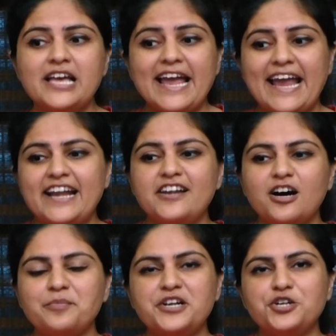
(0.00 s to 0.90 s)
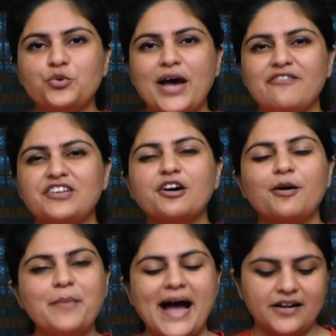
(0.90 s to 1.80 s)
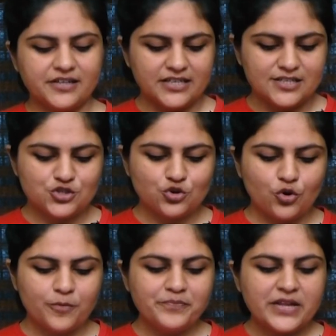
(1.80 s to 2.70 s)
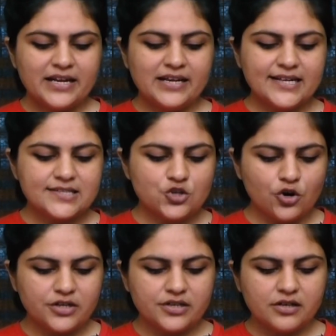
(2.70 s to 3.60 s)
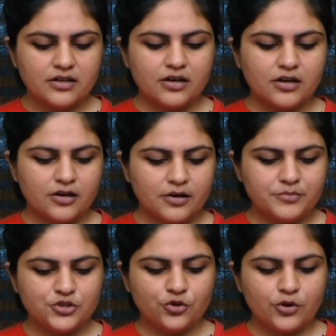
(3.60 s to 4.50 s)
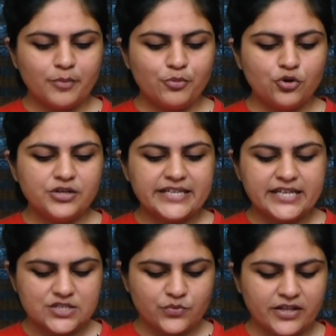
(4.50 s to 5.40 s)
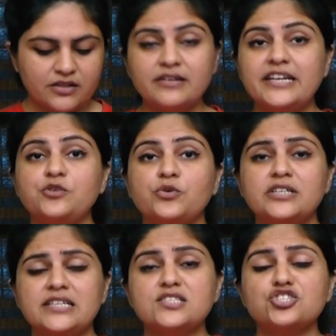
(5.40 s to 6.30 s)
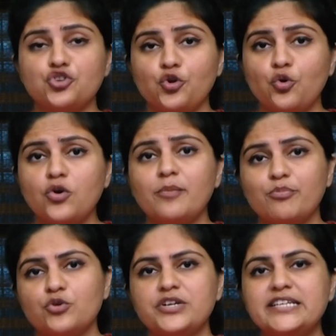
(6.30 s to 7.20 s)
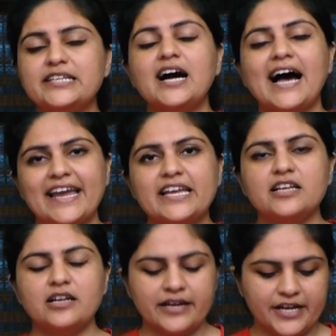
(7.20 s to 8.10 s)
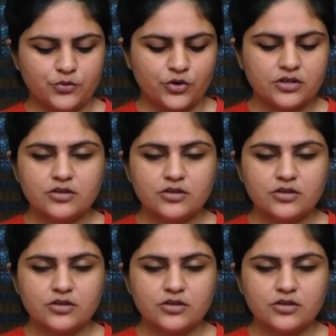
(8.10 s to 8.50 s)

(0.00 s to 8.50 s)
end up into having a bad reel. So let's not upload reels when the network is slow. Upload it in a high network